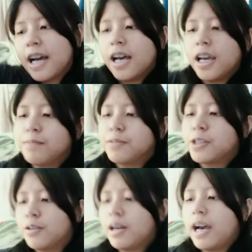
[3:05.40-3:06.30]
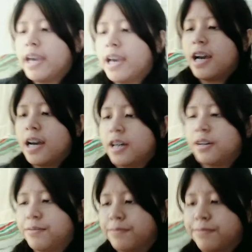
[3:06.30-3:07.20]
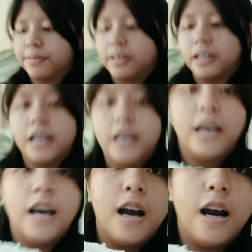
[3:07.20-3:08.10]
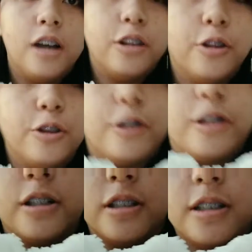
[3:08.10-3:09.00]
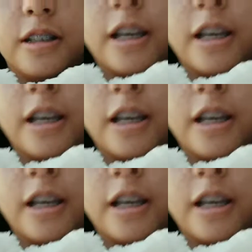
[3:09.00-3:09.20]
time. So I have hot dog,